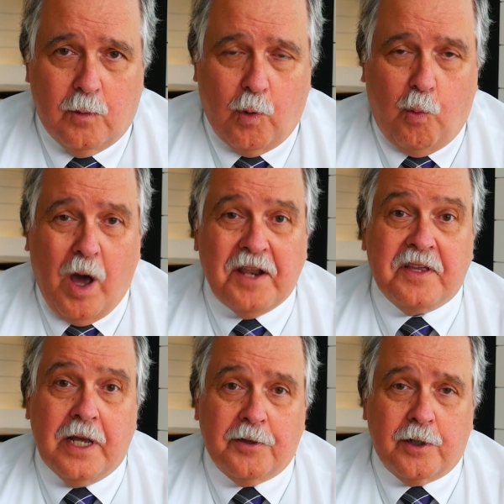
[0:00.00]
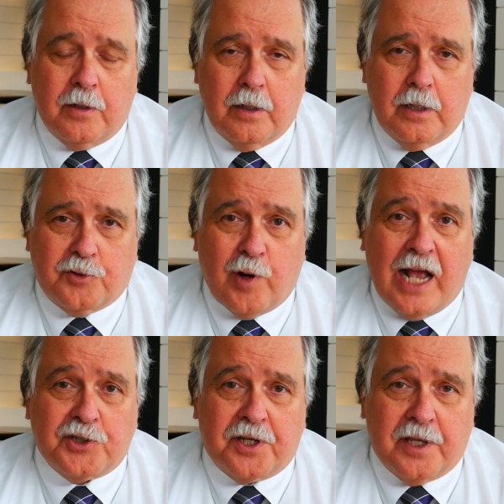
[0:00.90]
Well, one of the other
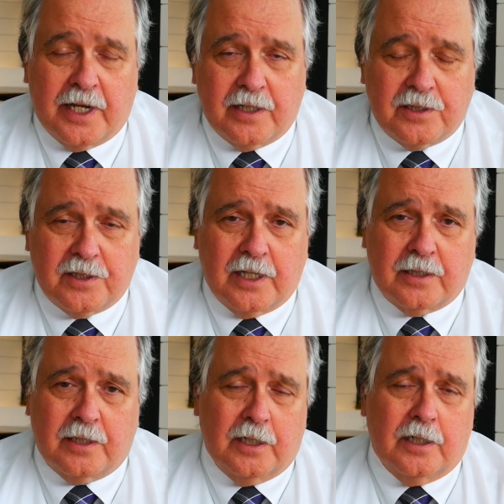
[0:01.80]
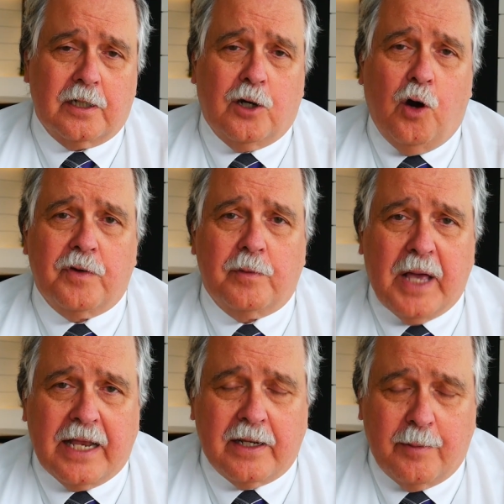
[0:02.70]
tragic things that the COVID
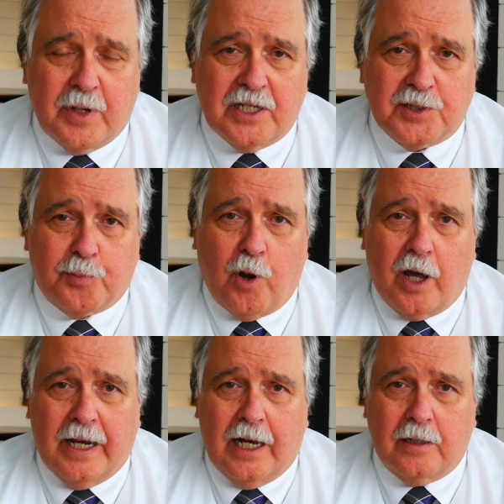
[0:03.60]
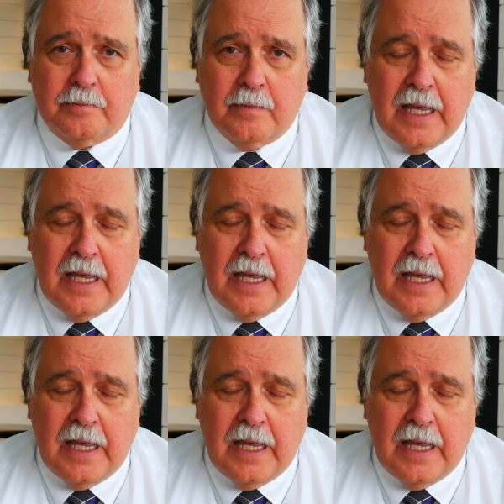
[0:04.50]
pandemic has brought out